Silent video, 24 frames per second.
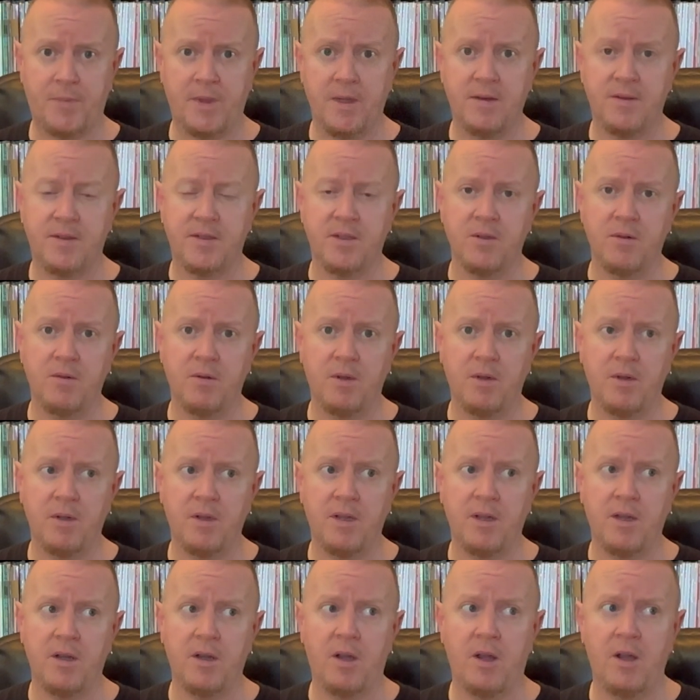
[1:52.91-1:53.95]
So
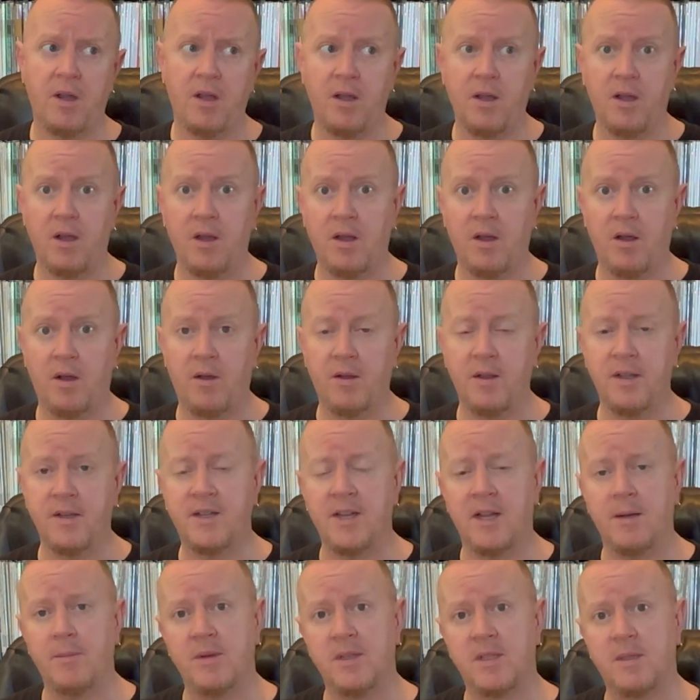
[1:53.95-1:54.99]
all the
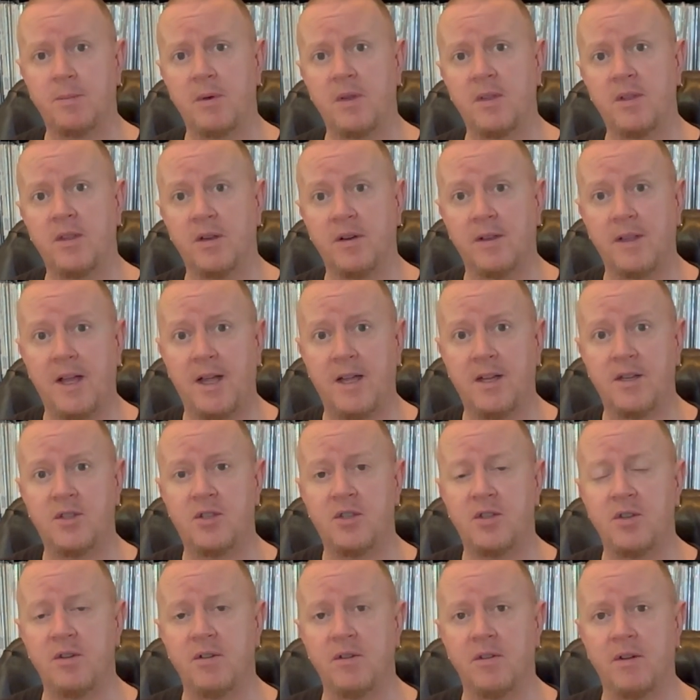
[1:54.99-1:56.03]
time I spent there
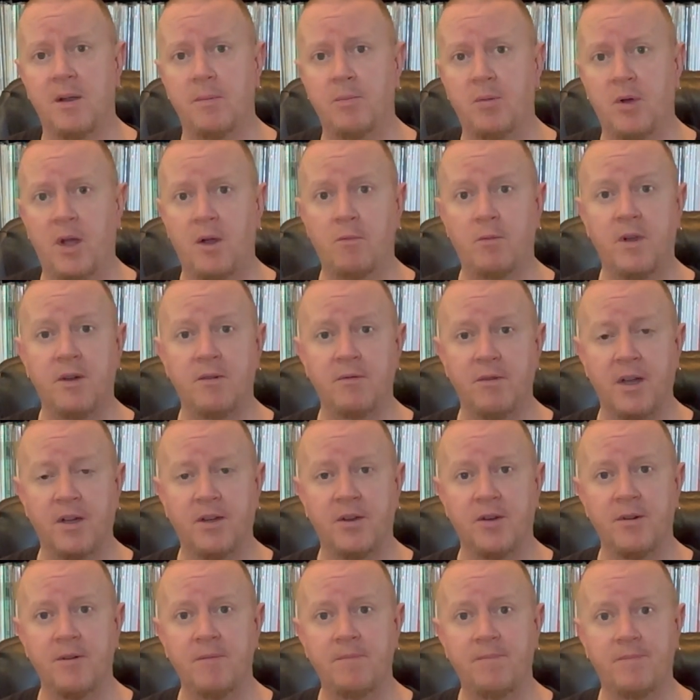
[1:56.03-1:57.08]
last year, I bought one
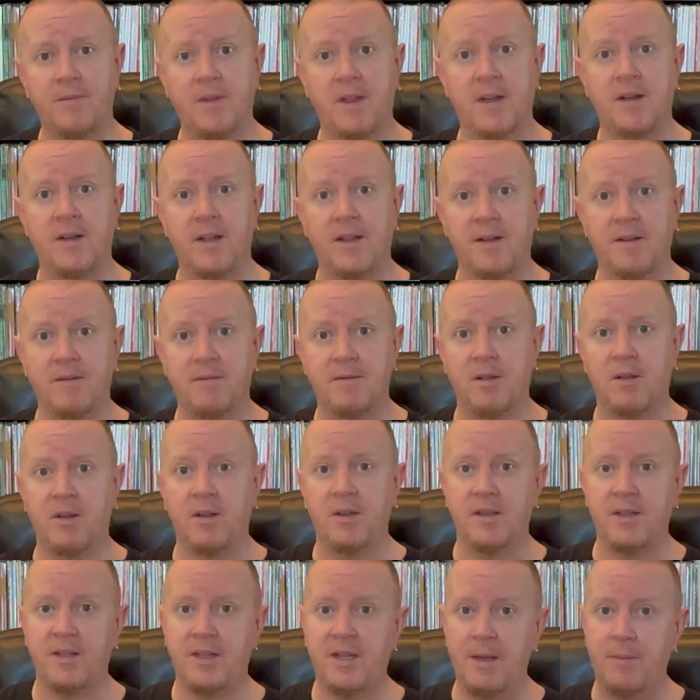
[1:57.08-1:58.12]
record and I
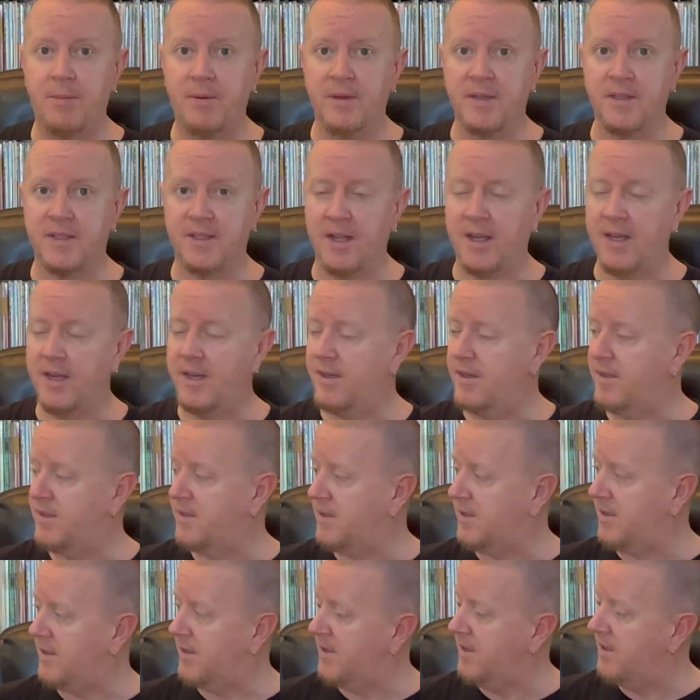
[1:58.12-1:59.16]
keep it aside as
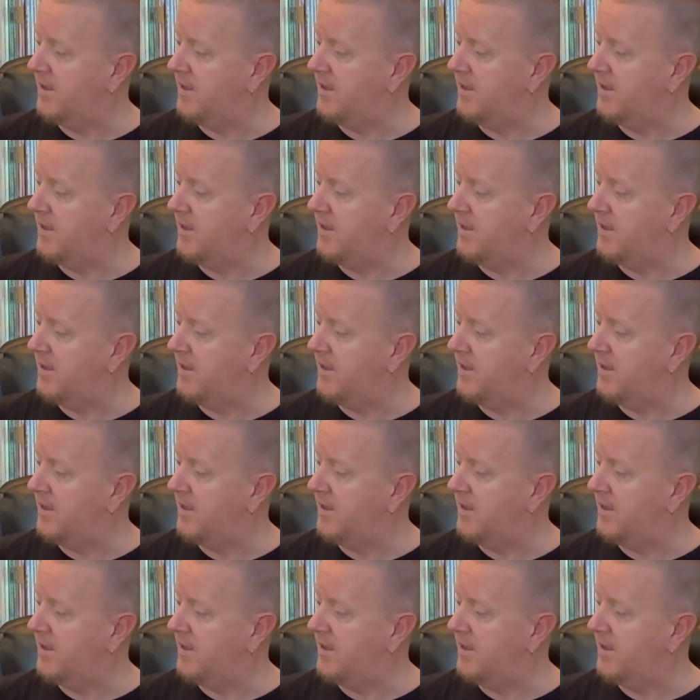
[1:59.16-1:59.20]
a